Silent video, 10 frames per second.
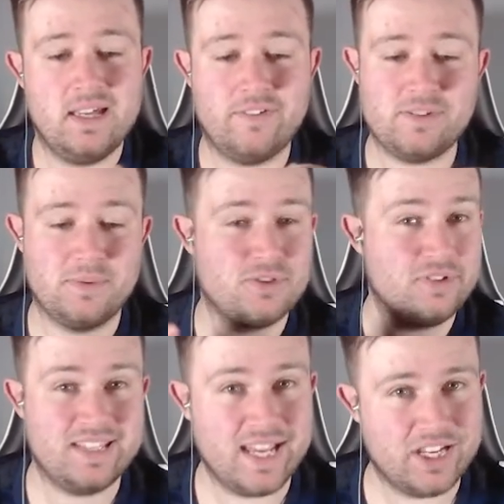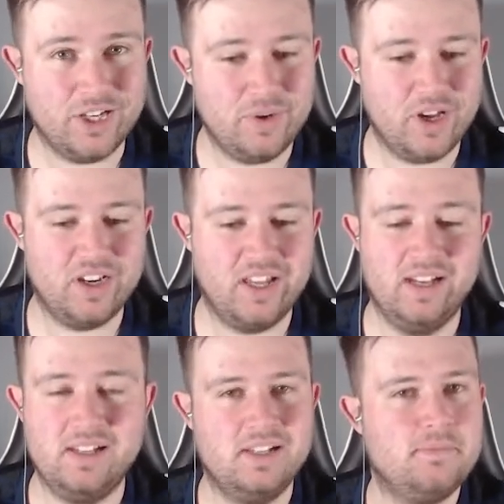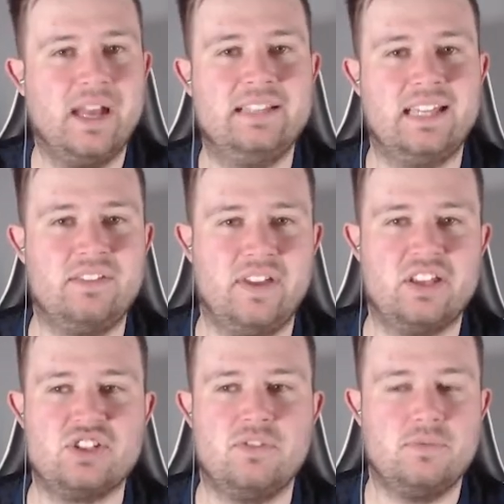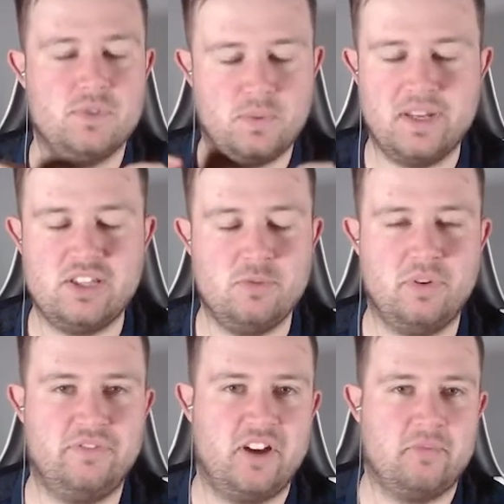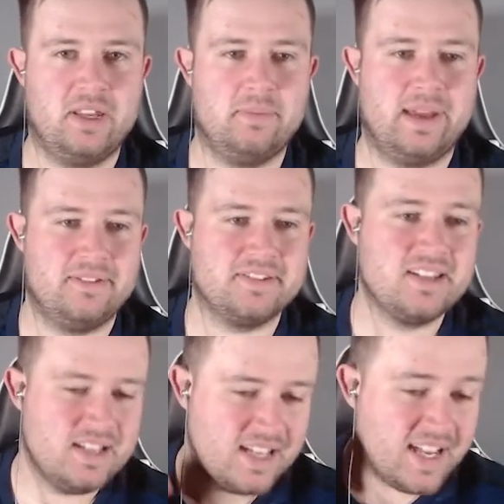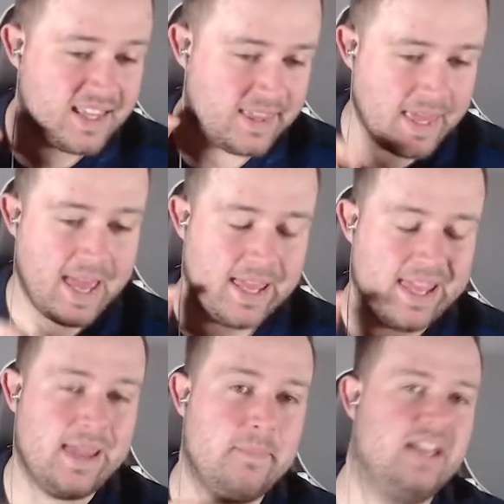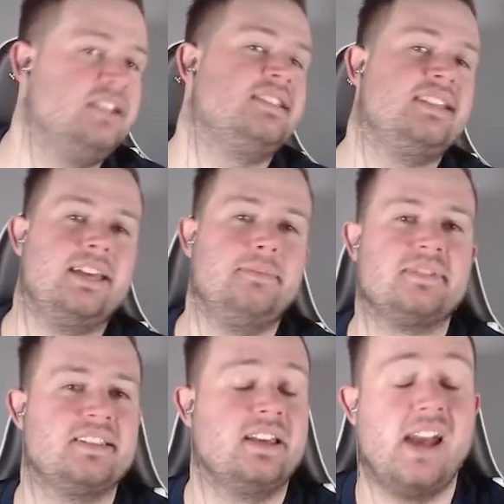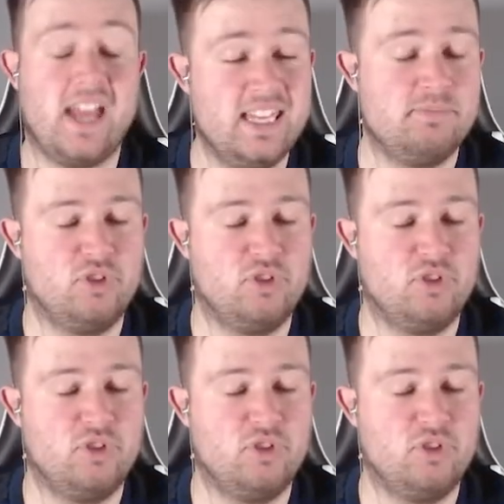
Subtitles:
If someone's already taken Onana, Handanovic, £22.5 million. Get him in your teams. He's